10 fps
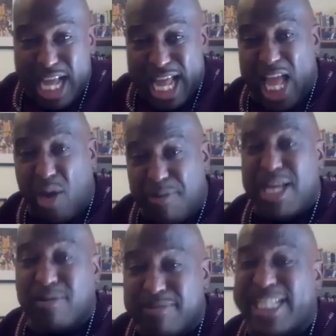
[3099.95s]
help
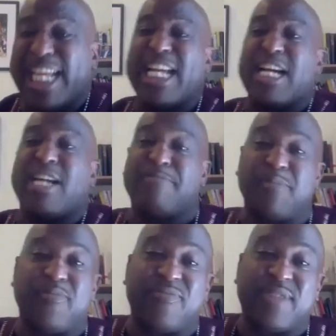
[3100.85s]
him dig up
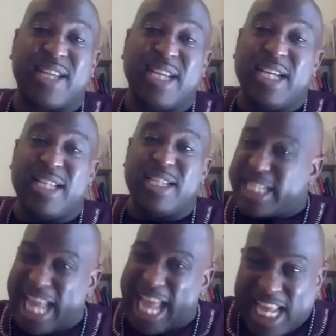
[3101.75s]
the
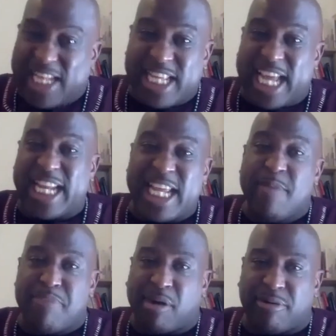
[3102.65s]
talent that
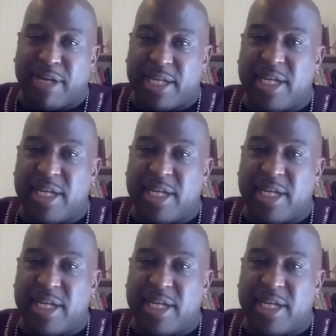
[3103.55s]
he buried,